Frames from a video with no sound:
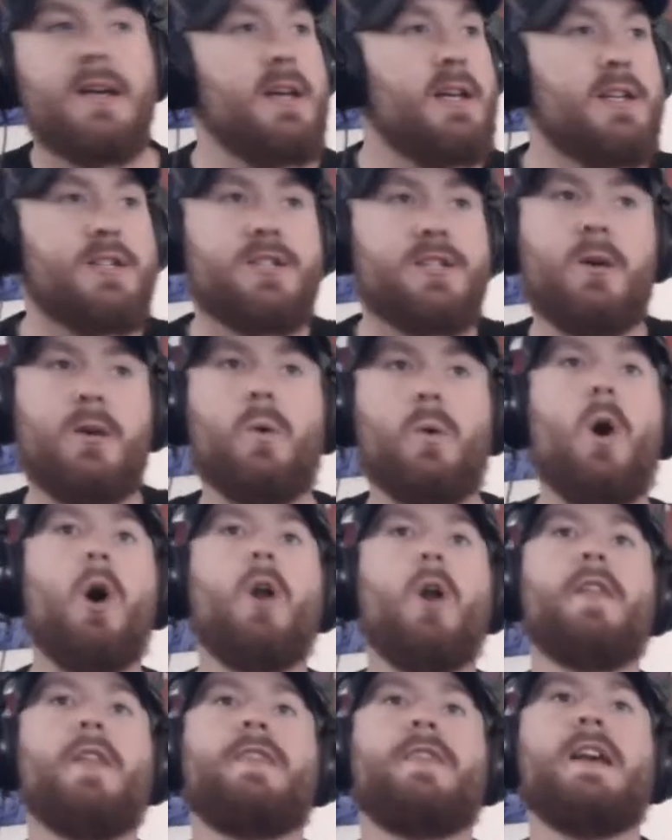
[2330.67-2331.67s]
So
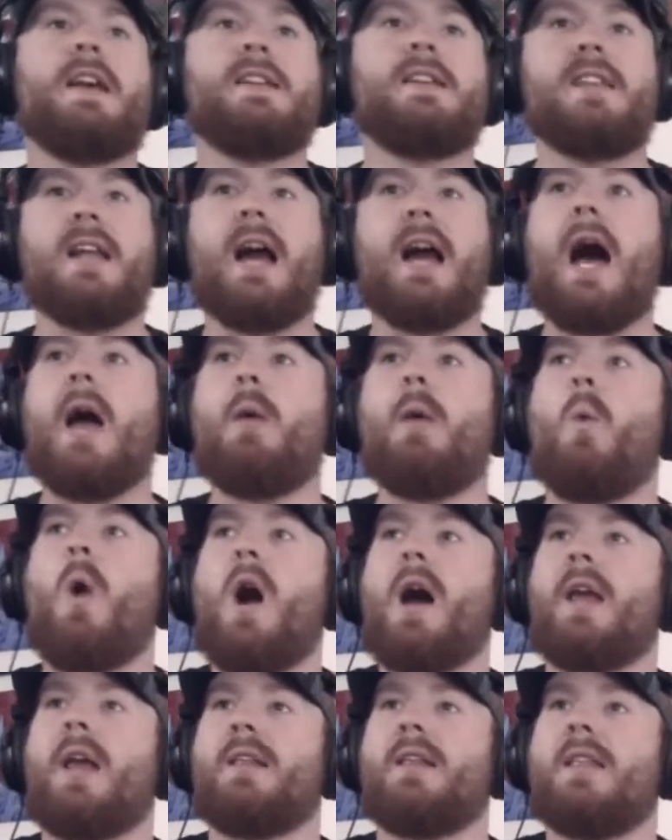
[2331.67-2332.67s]
all the things that I
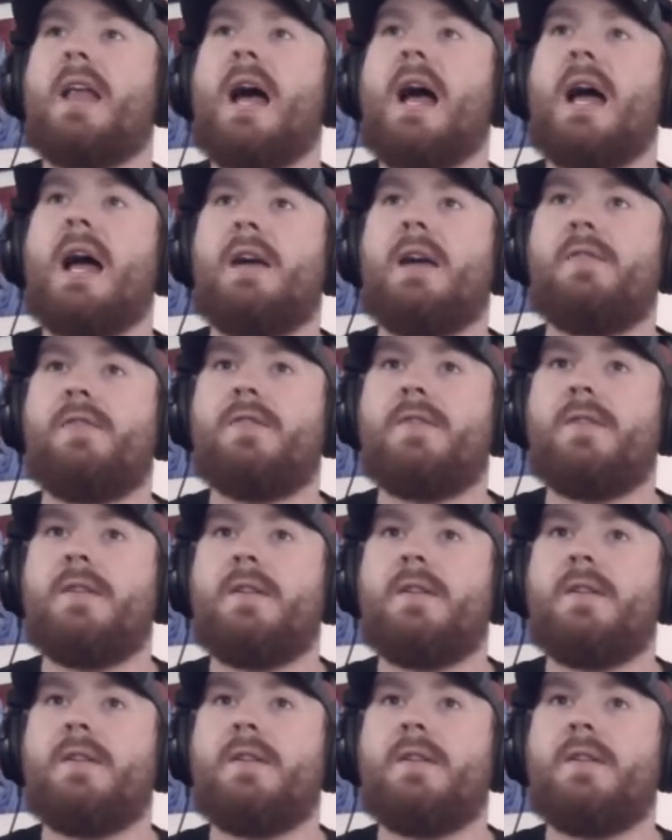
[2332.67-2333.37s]
want in life,